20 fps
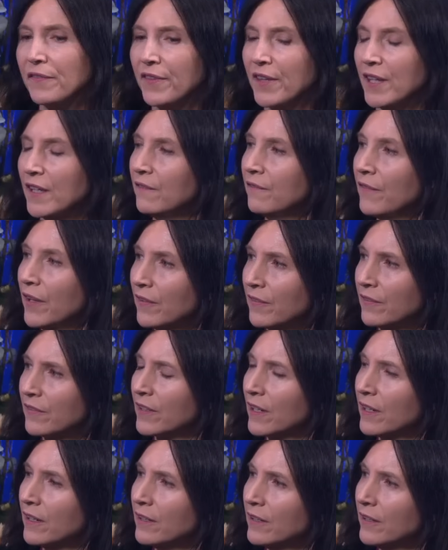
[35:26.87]

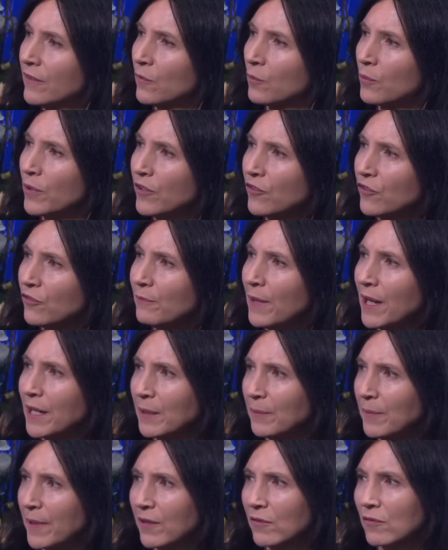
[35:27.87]
investor is where's your money
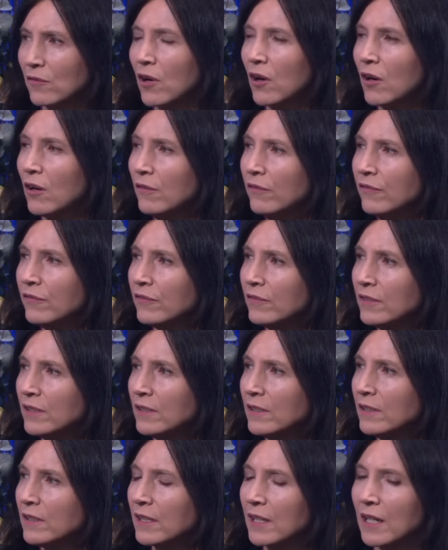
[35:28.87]
better off
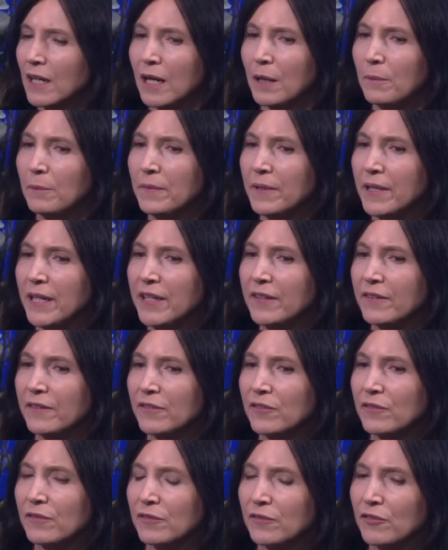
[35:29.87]
in
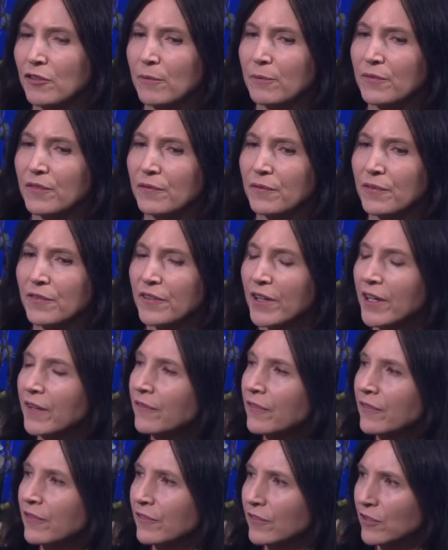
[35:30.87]
terms of
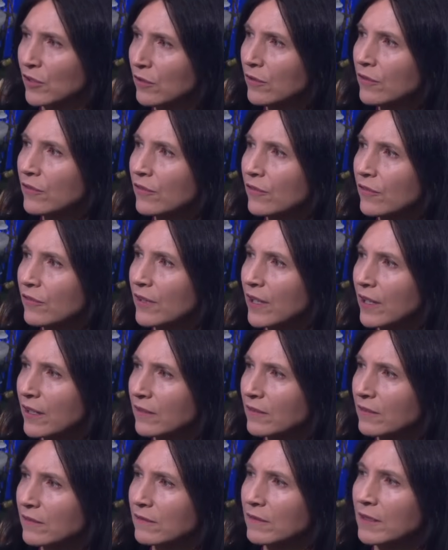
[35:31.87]
safer stocks
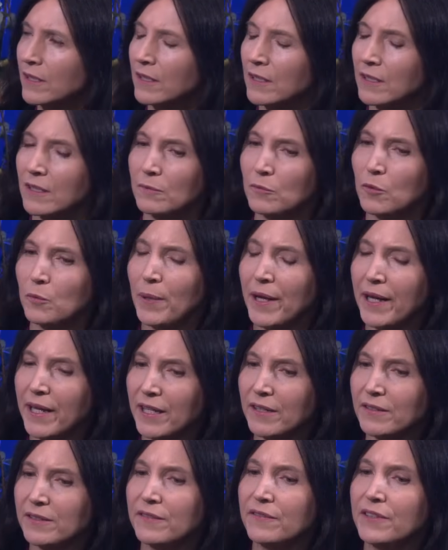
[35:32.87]
that will pay
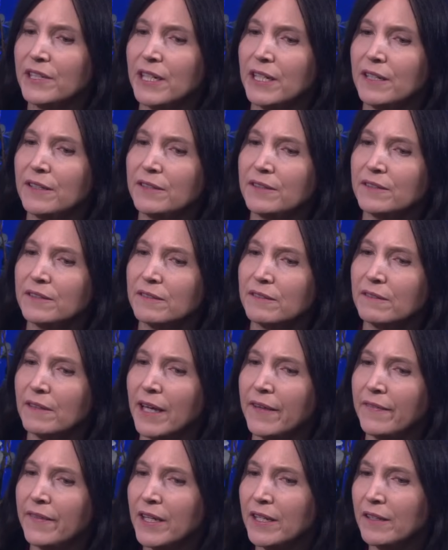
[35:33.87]
a dividend,
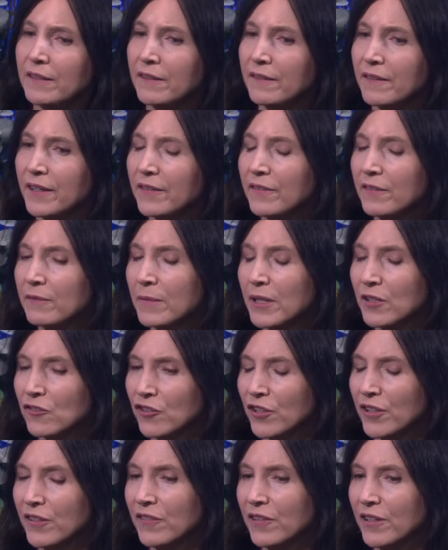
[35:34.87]
and then these are much
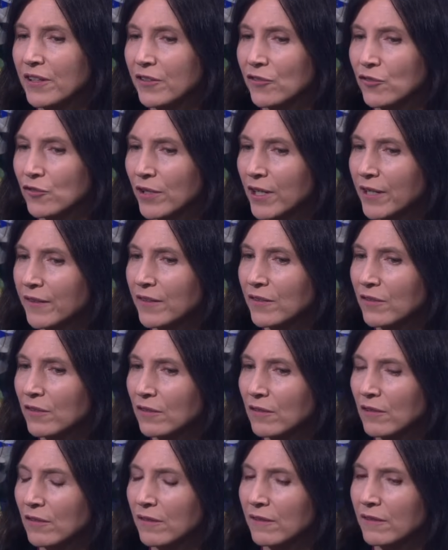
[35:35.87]
easier to trade. They're
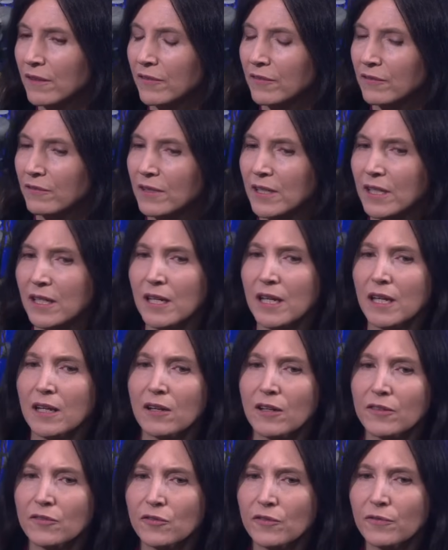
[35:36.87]
not as,
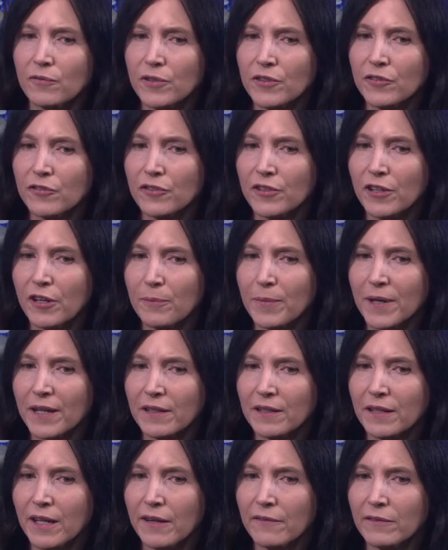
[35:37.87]
like, if we just go back
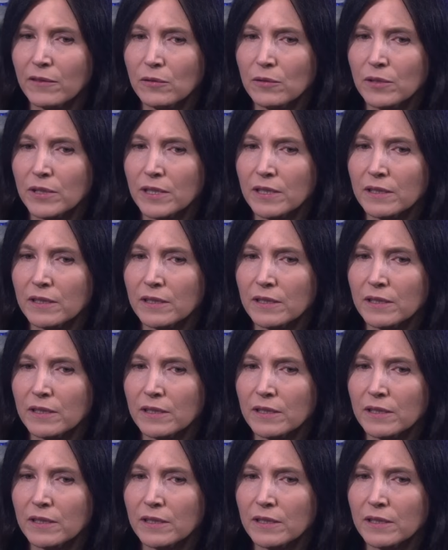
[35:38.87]
and have a look at